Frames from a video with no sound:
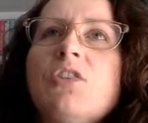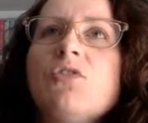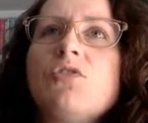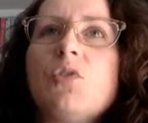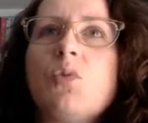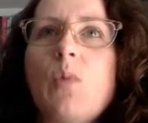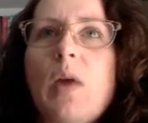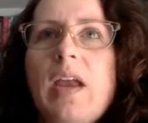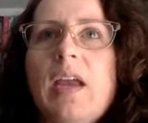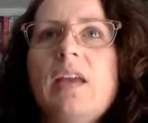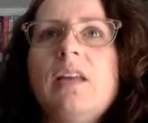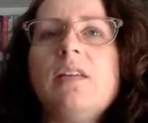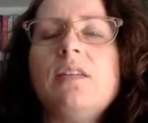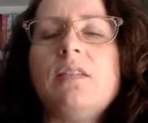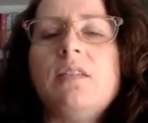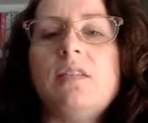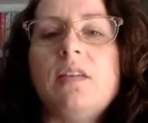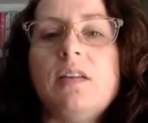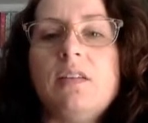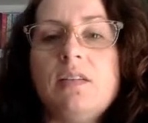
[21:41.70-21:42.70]
there's a way
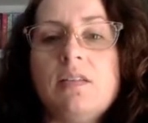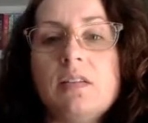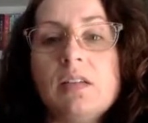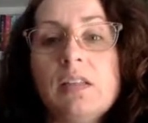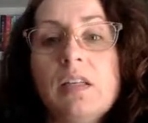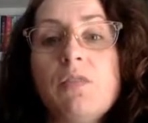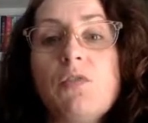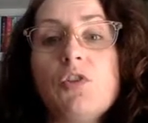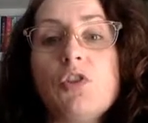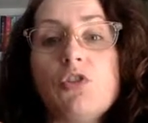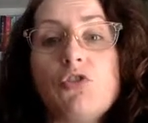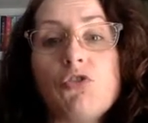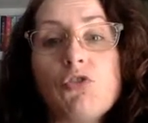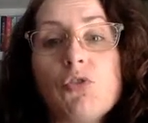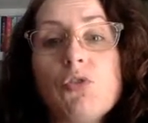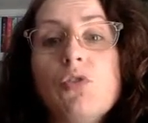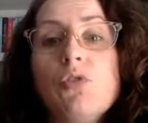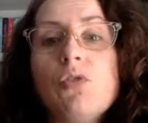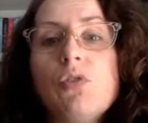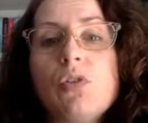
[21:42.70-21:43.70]
to deliver the
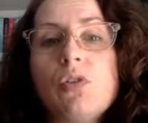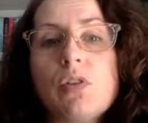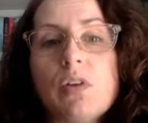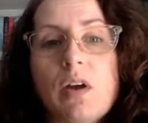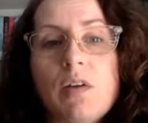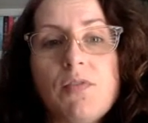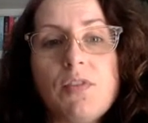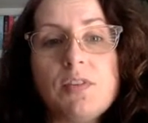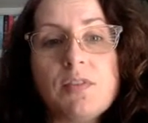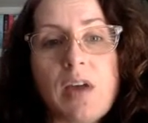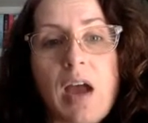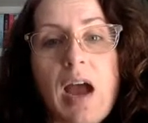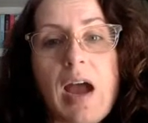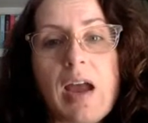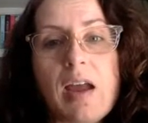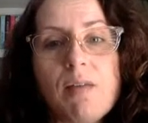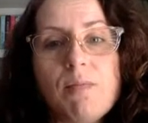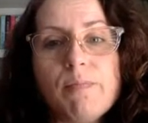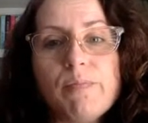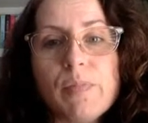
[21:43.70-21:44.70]
truth of the
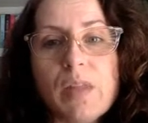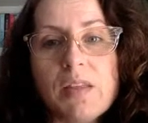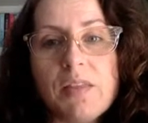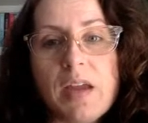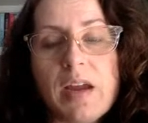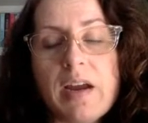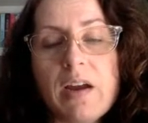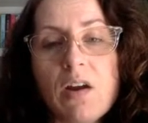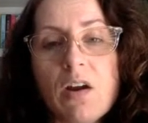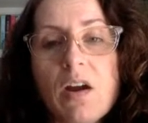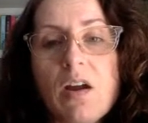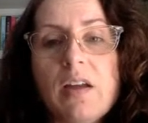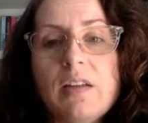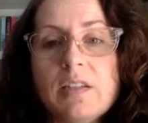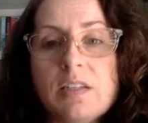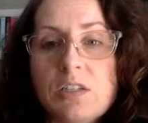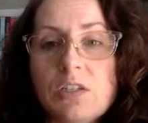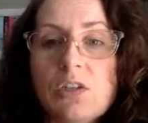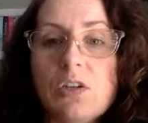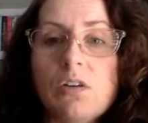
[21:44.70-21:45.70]
time and the era and
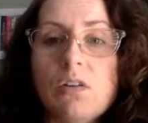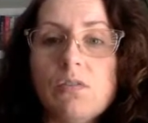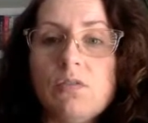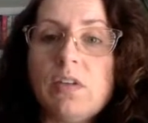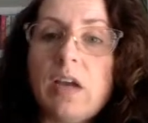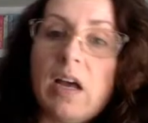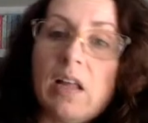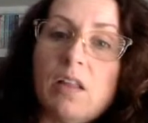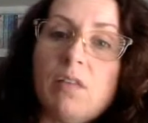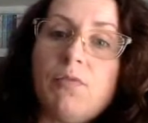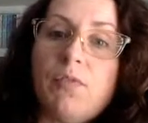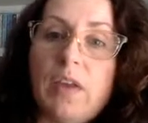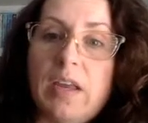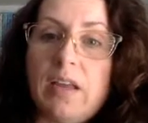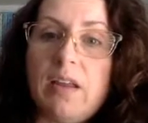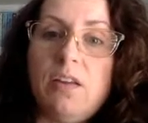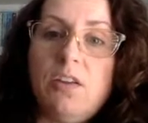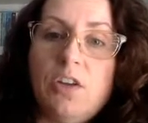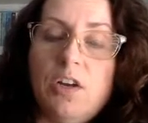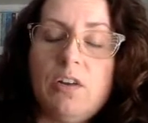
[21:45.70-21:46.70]
still tell
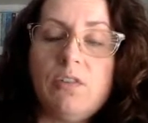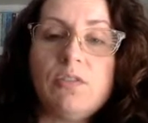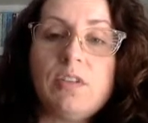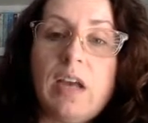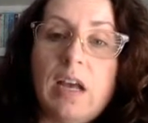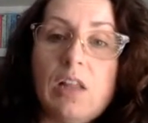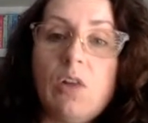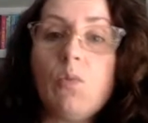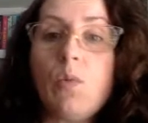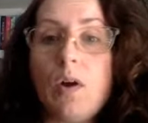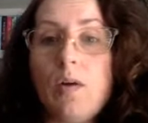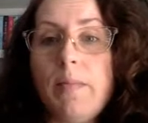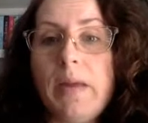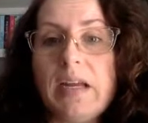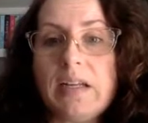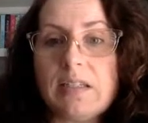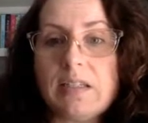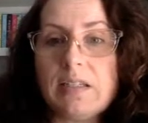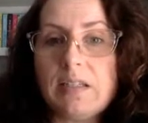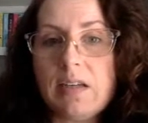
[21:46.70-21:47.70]
a
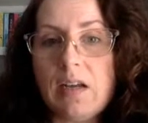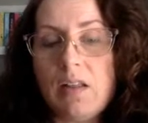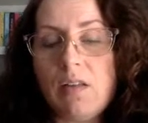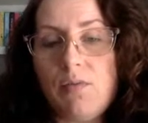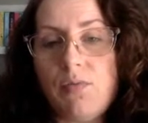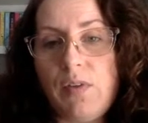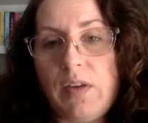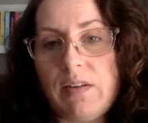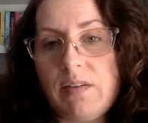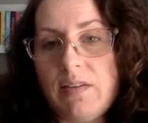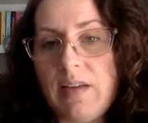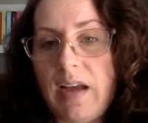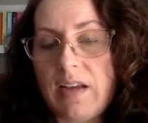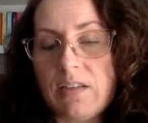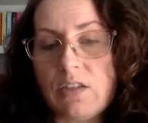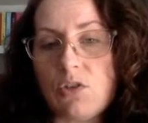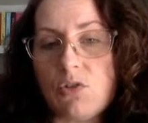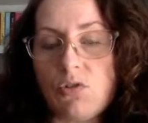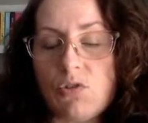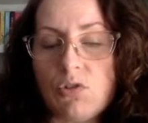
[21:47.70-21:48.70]
romance and tell a
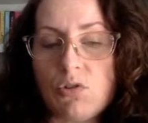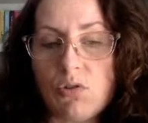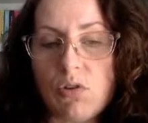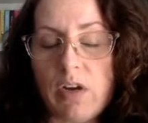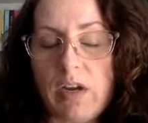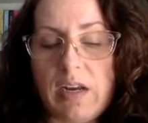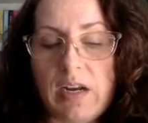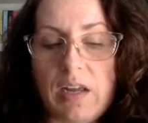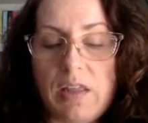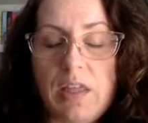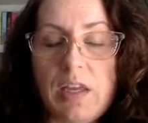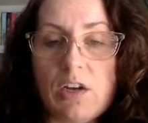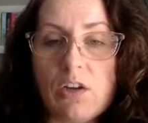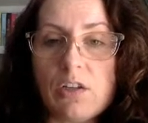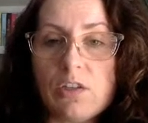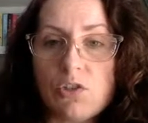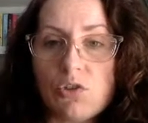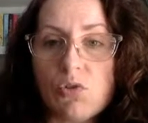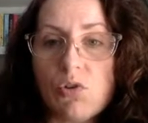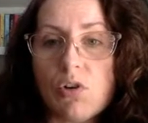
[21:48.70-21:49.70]
fantastical story. And I think
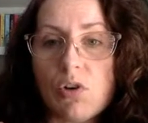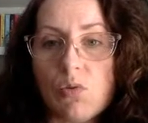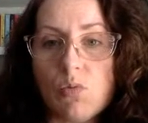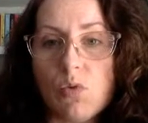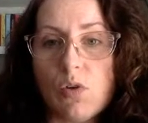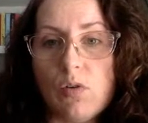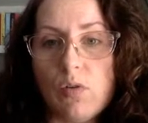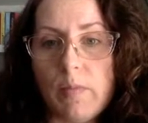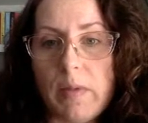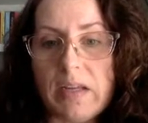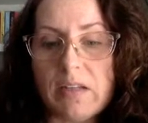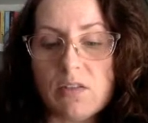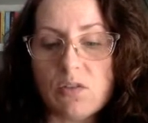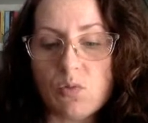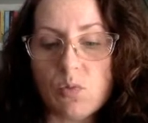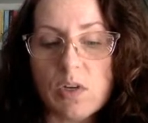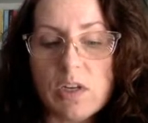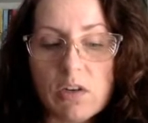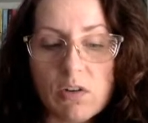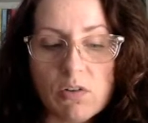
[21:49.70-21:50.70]
historical
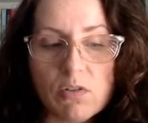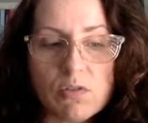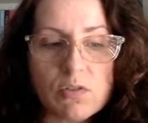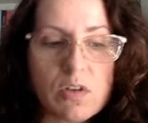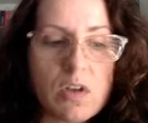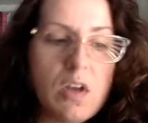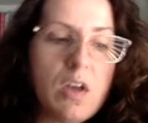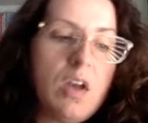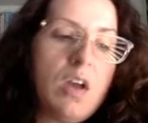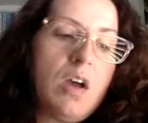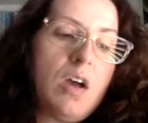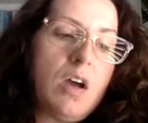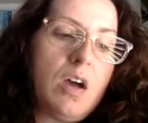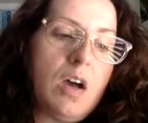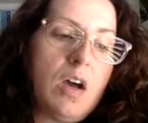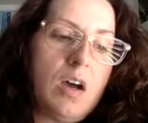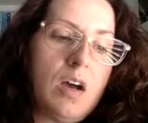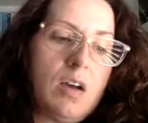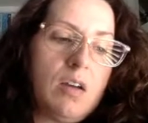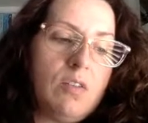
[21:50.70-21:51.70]
romance readers
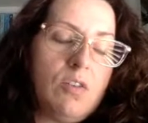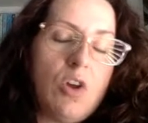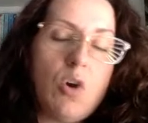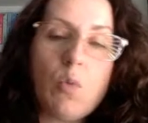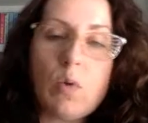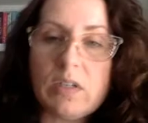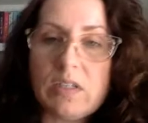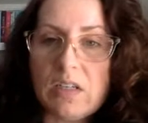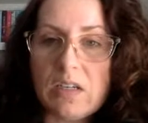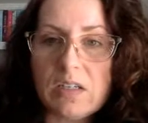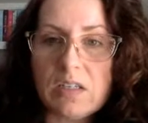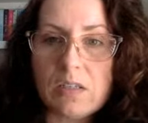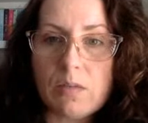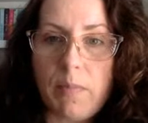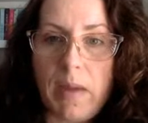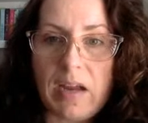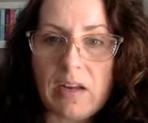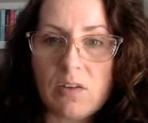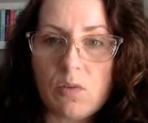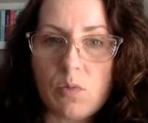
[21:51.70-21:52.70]
know what to
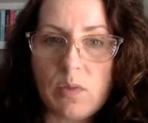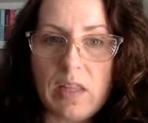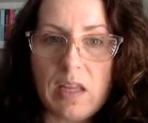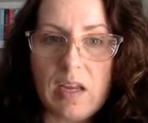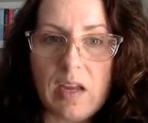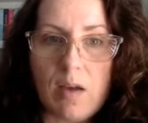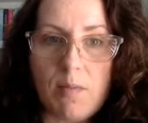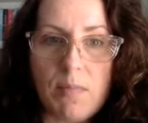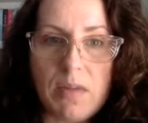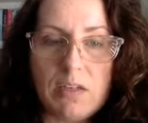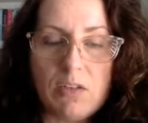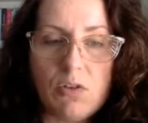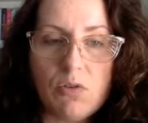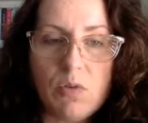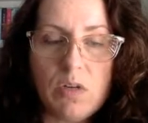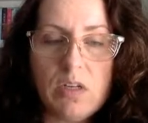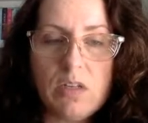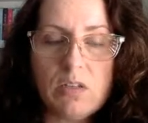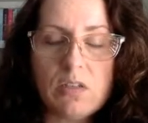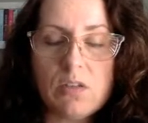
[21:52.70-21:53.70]
expect when they come into
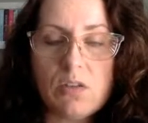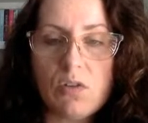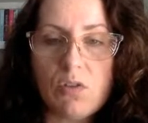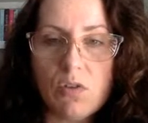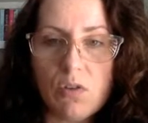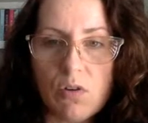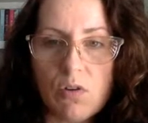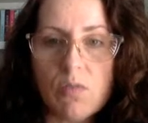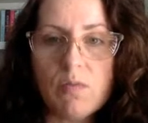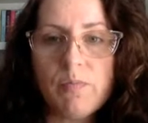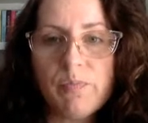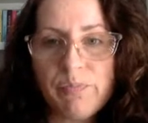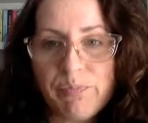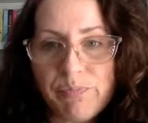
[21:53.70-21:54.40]
it, so they're